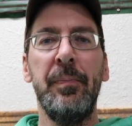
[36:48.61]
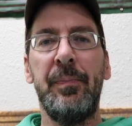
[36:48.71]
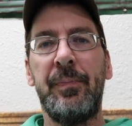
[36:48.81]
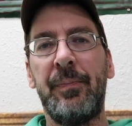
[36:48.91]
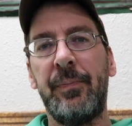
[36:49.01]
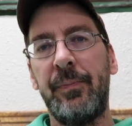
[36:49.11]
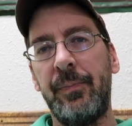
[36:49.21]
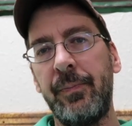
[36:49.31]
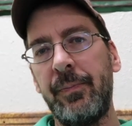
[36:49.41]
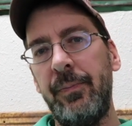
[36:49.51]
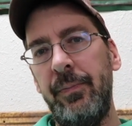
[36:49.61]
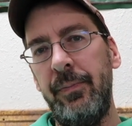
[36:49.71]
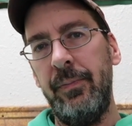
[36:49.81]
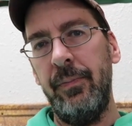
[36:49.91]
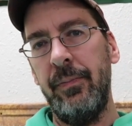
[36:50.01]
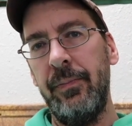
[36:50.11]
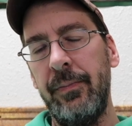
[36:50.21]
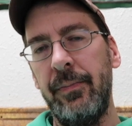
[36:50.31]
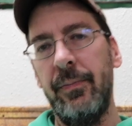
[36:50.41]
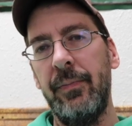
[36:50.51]

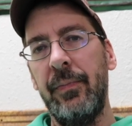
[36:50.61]
No one is speaking in this clip.